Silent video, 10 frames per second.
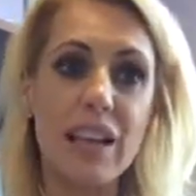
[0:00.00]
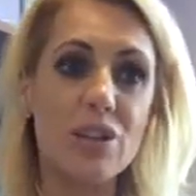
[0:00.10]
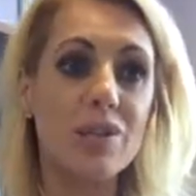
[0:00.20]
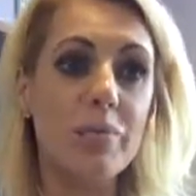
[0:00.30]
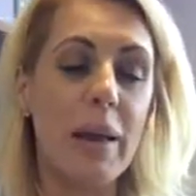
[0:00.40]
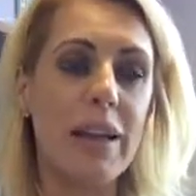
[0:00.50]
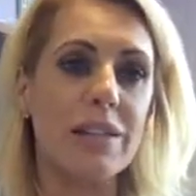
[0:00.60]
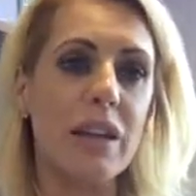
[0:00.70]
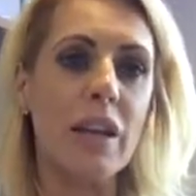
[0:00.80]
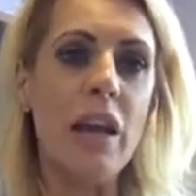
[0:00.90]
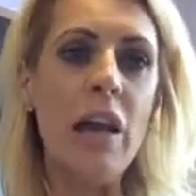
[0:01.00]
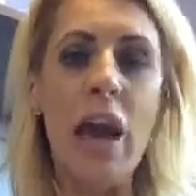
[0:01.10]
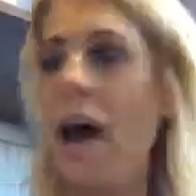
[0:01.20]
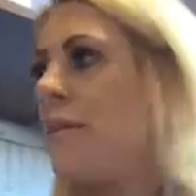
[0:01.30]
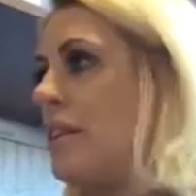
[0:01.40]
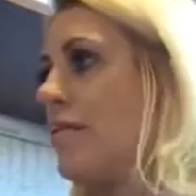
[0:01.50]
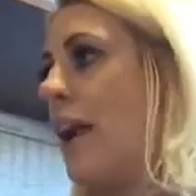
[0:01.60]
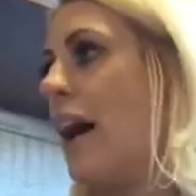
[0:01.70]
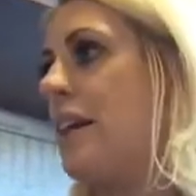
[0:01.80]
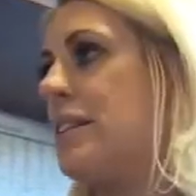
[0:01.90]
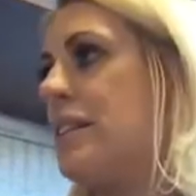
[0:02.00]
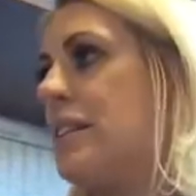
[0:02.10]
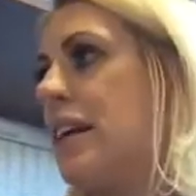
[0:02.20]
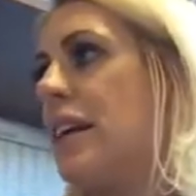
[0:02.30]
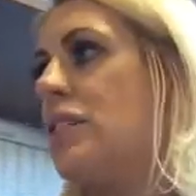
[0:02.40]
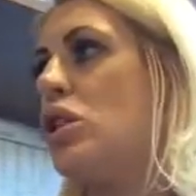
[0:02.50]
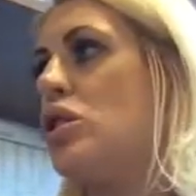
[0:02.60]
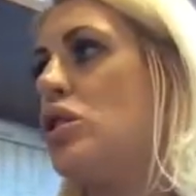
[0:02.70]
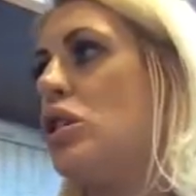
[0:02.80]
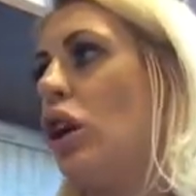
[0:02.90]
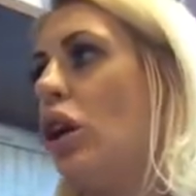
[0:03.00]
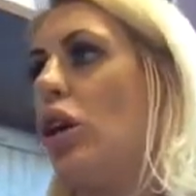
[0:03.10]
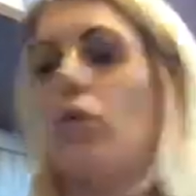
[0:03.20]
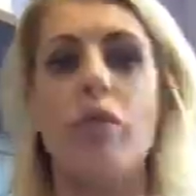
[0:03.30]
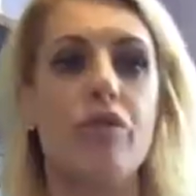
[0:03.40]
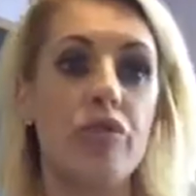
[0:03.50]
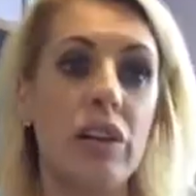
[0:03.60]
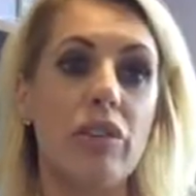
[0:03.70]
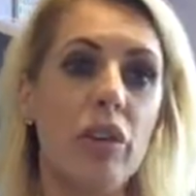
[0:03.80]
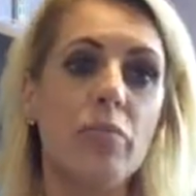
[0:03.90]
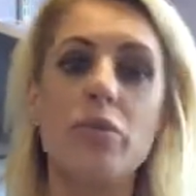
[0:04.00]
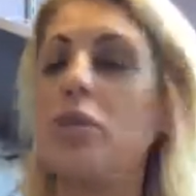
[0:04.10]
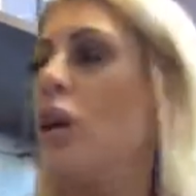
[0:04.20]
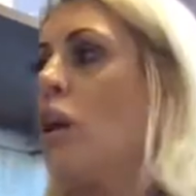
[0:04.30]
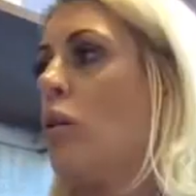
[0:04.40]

young person, and they're divided into three groups.